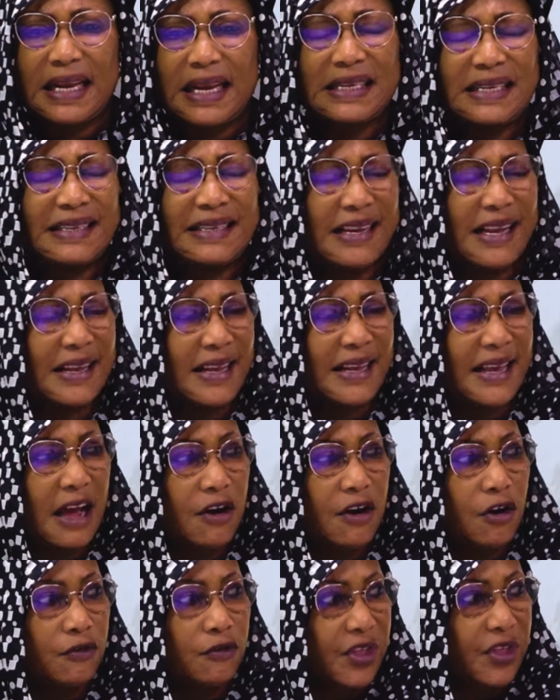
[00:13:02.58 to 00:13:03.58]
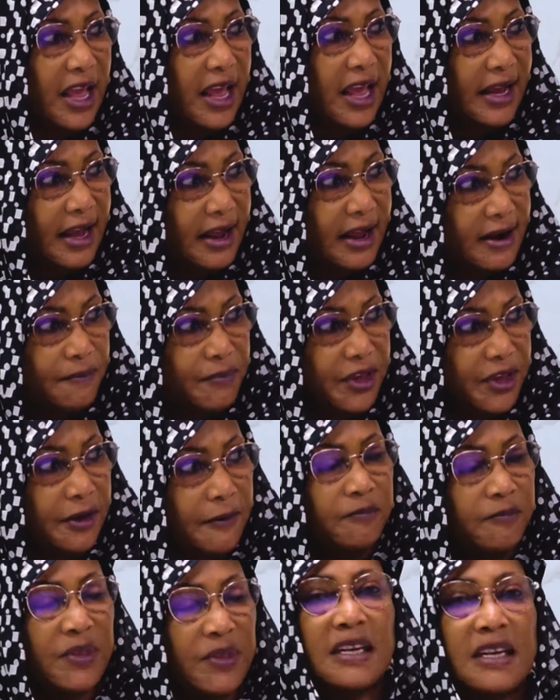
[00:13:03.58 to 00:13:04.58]
take care of the economy,
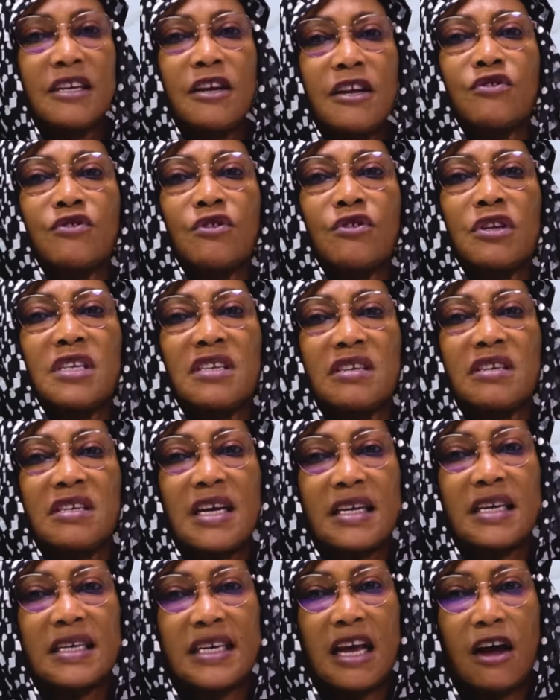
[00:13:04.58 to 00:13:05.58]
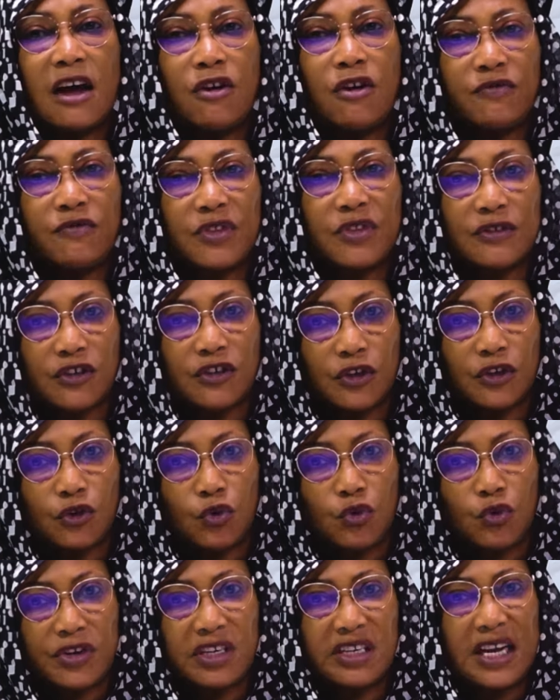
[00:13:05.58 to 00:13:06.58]
that does not take care of the
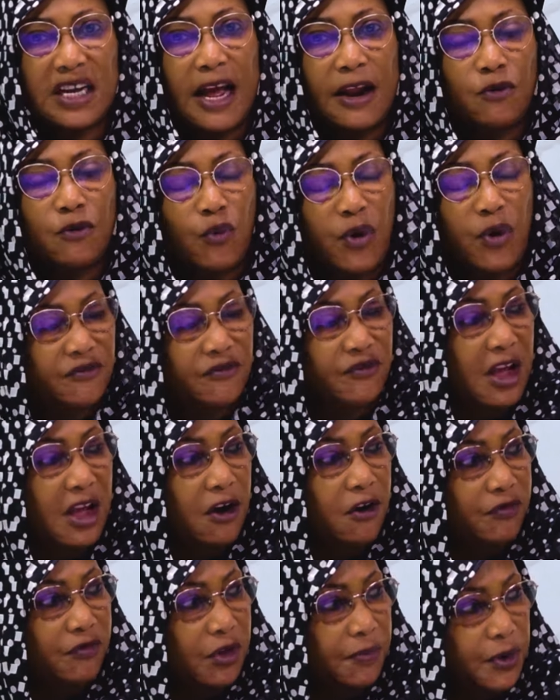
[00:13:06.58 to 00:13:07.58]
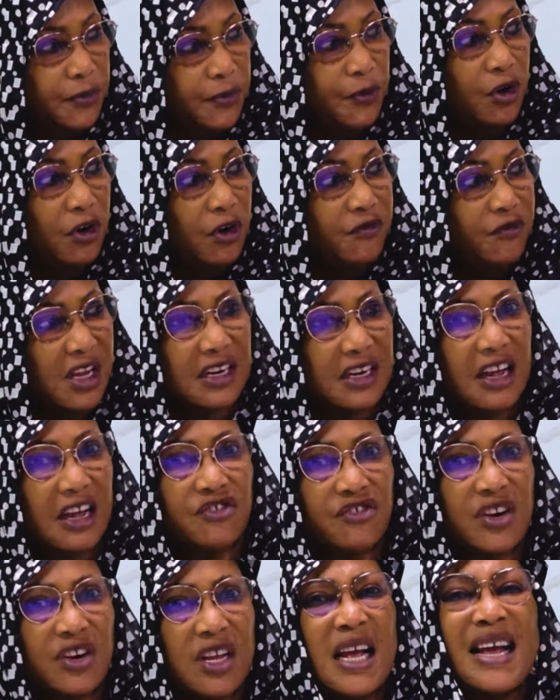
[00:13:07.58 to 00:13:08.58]
security and welfare of the people of that
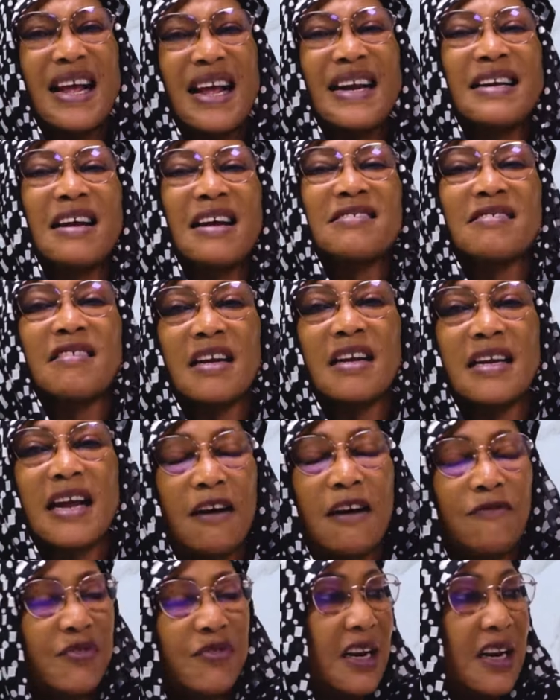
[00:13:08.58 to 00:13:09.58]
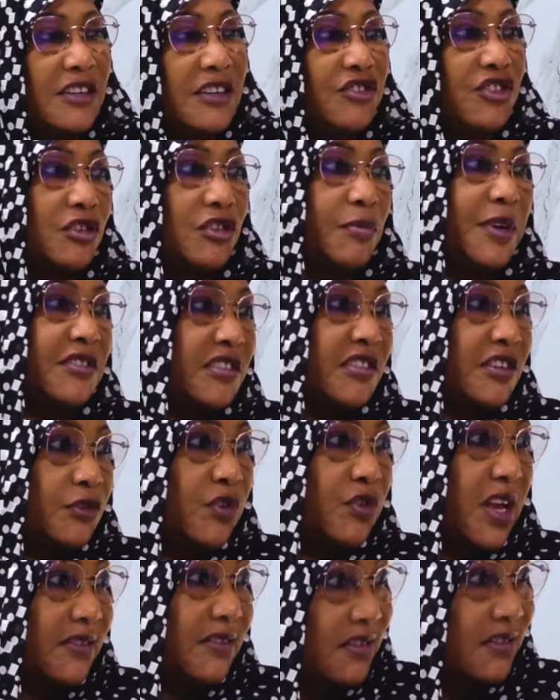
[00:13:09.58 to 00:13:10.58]
country, does not have the legitimacy
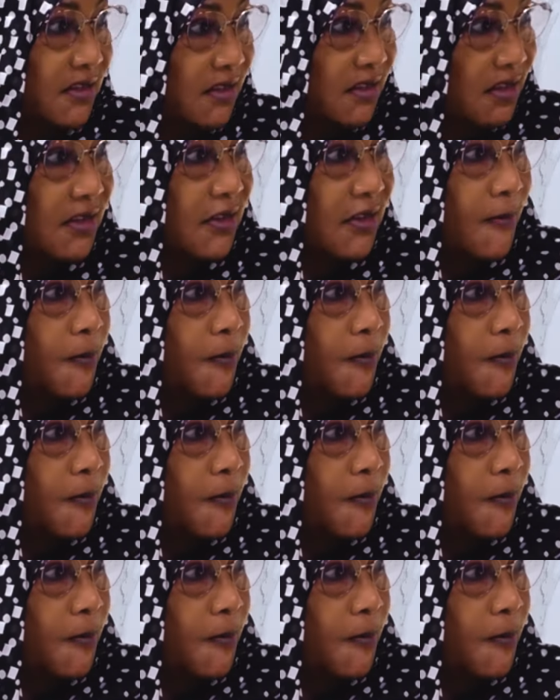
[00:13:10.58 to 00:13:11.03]
to exist.